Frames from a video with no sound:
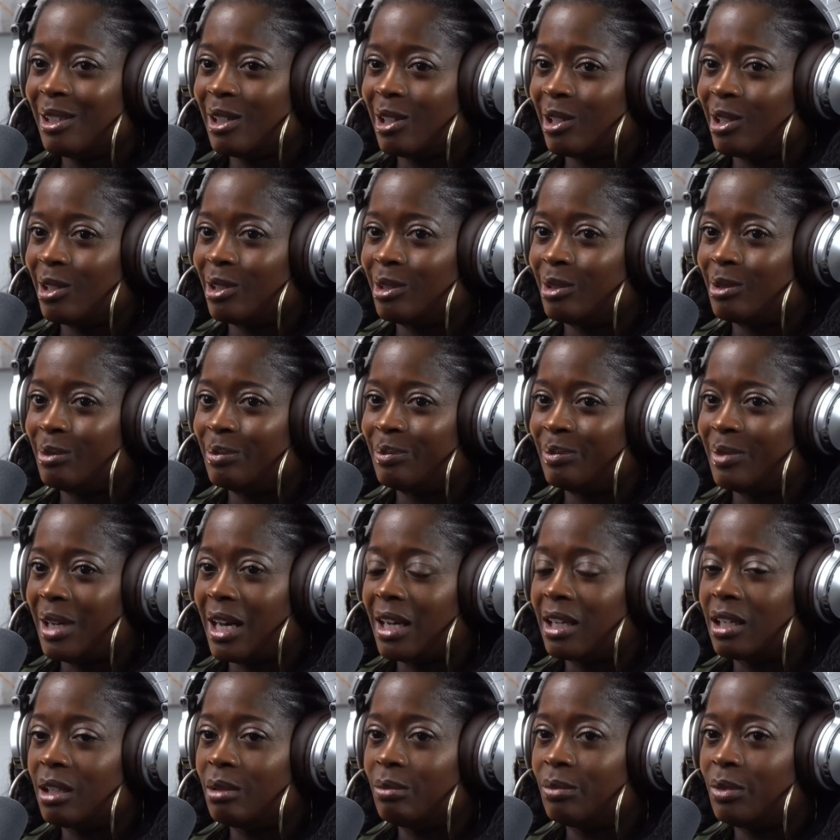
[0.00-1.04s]

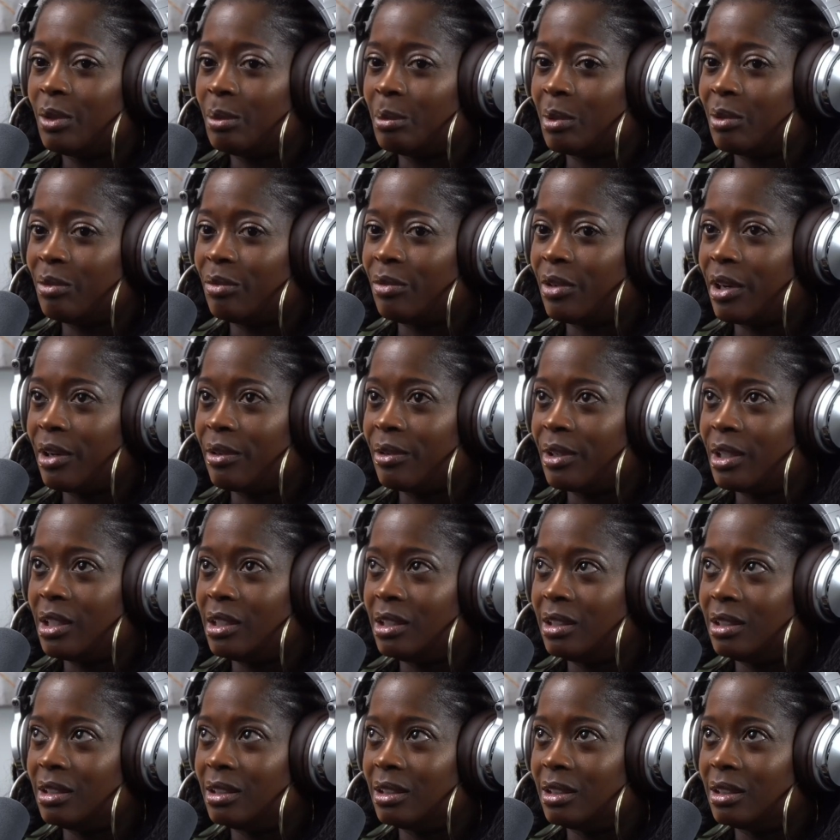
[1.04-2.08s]
I come from a
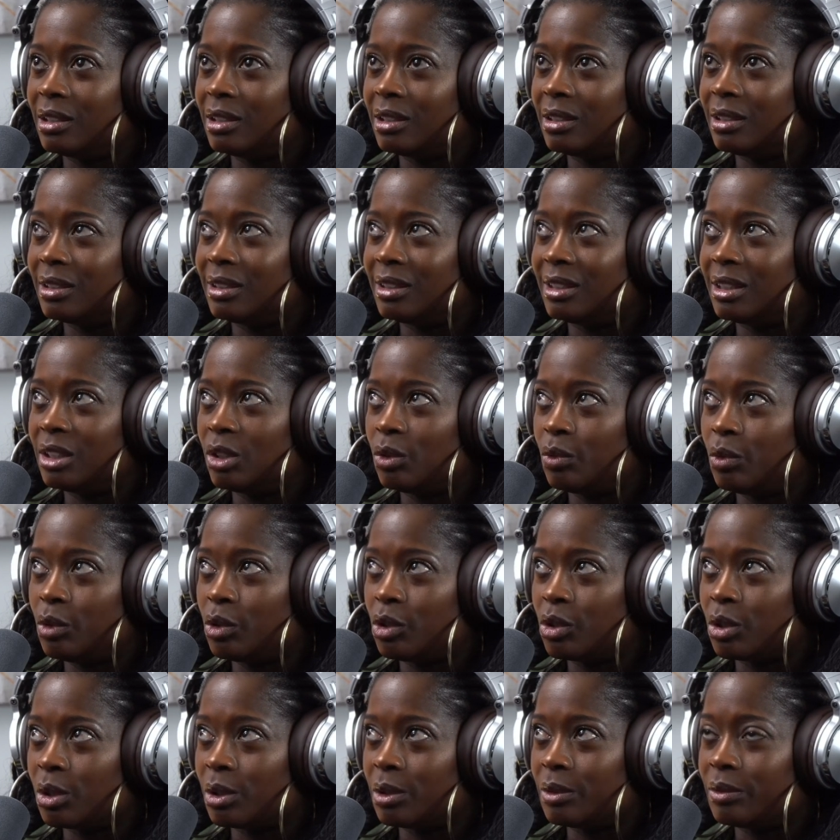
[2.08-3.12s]
very civil
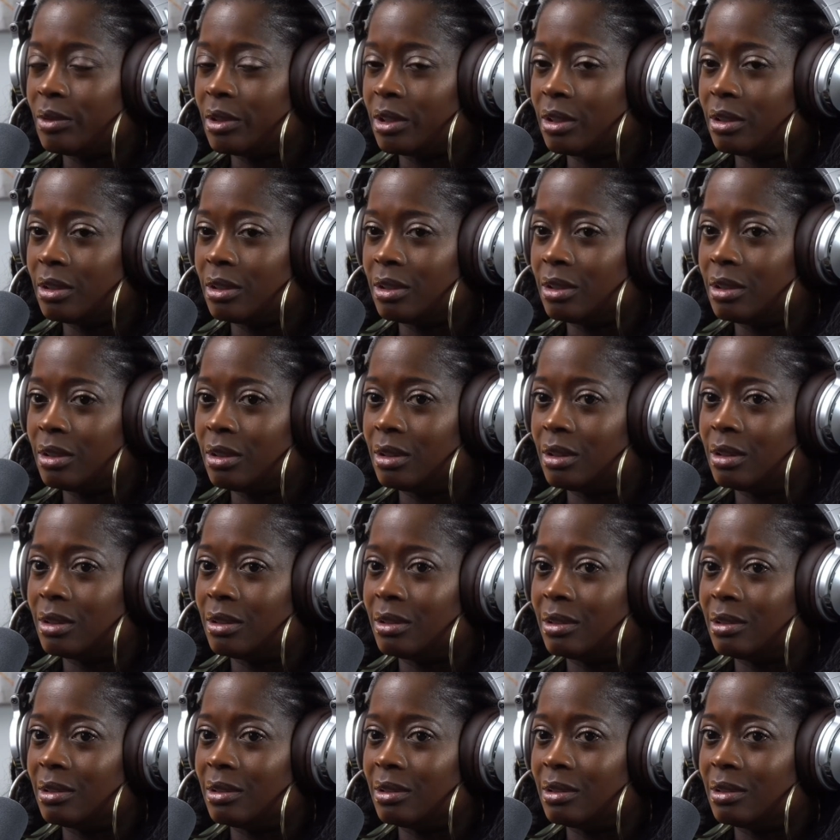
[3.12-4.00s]
service